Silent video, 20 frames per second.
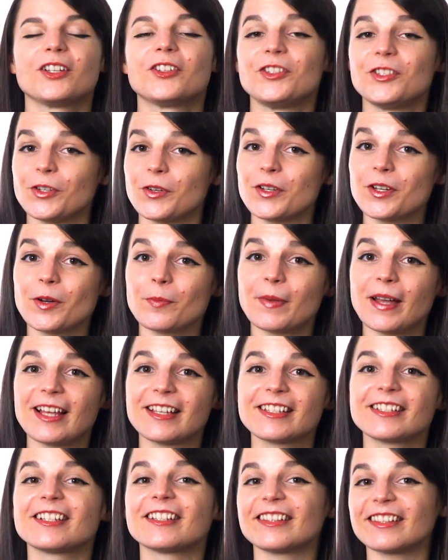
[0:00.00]
Do your
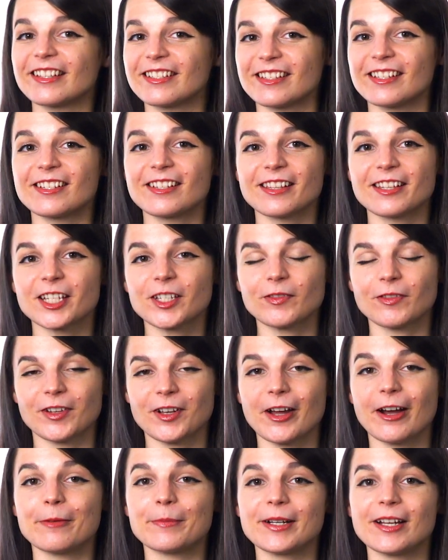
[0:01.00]
best to listen to this
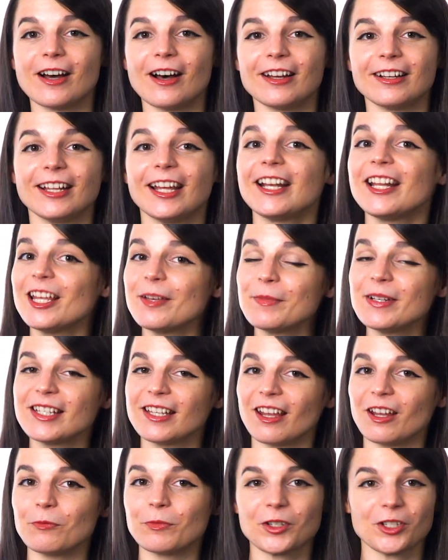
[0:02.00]
phenomenon and
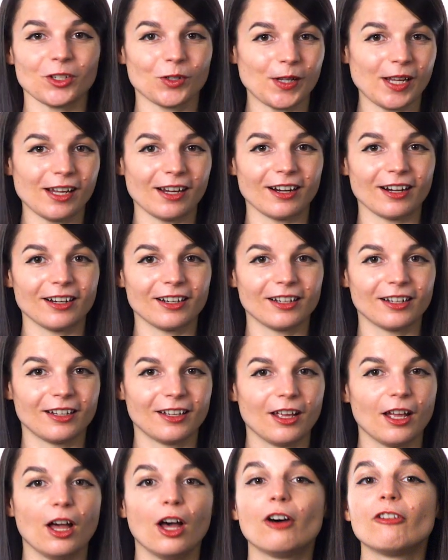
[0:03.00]
imitate what you hear.
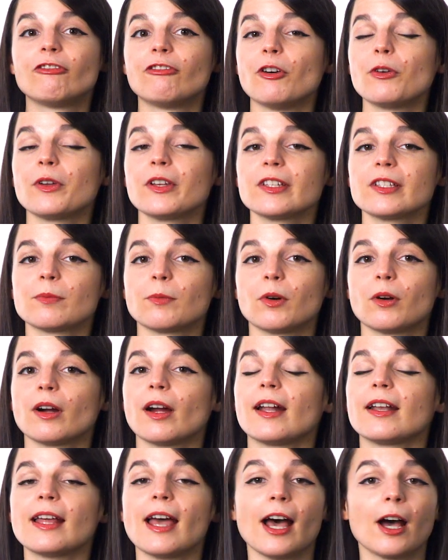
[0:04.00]
Focus more
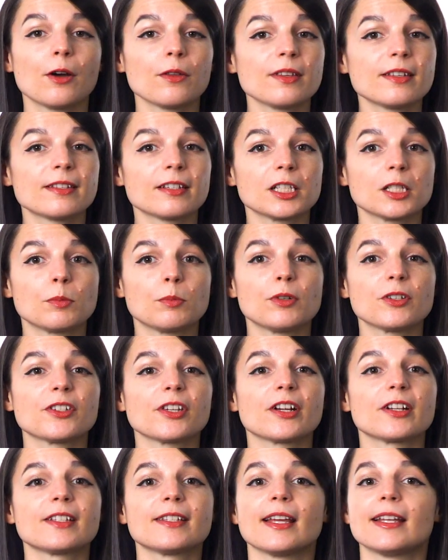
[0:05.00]
on how the syllables
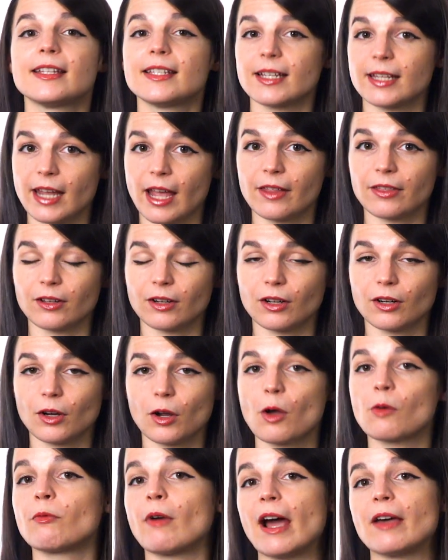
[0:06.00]
are said together,
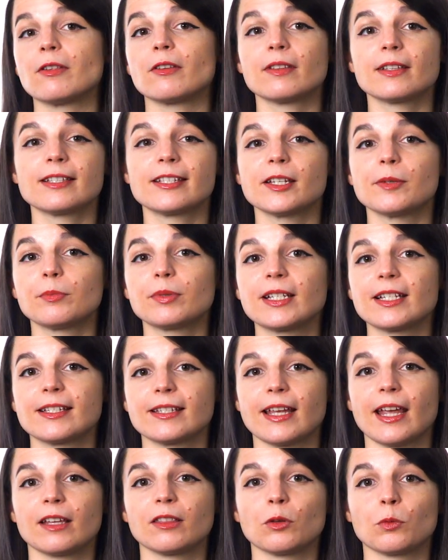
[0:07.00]
rather than simply
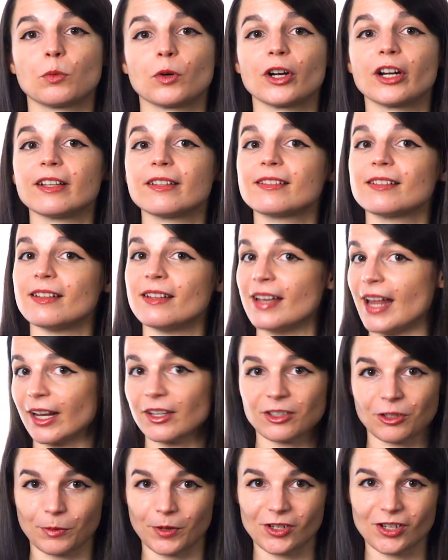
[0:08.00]
saying the words
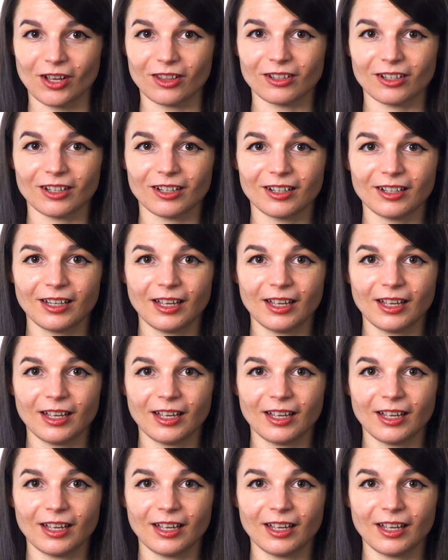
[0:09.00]
next to each other.